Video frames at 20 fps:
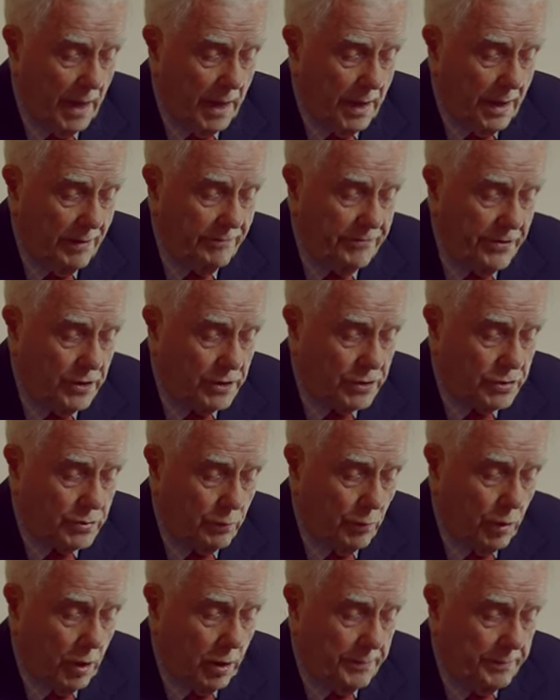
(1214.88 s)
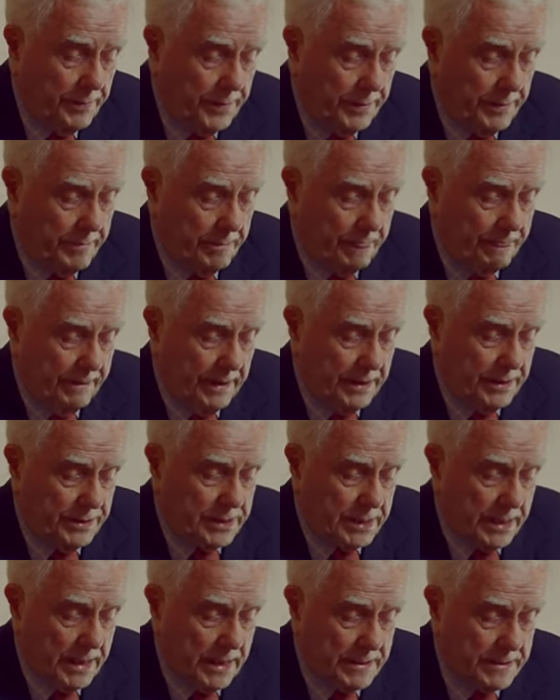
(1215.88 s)
In verse 1, he
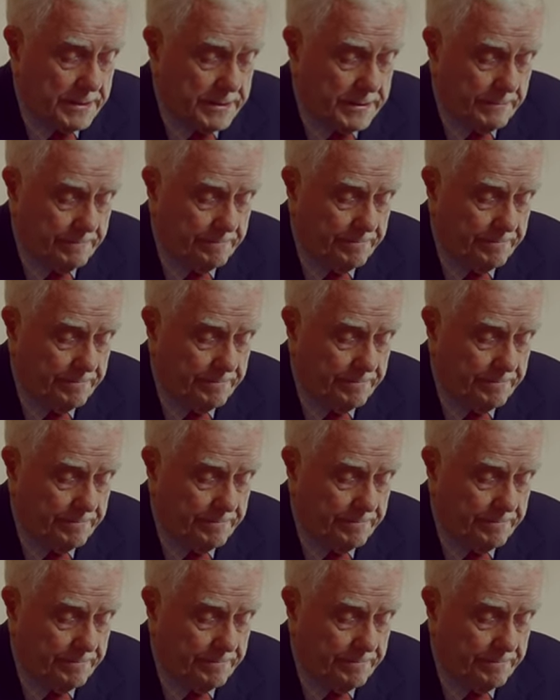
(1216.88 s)
says,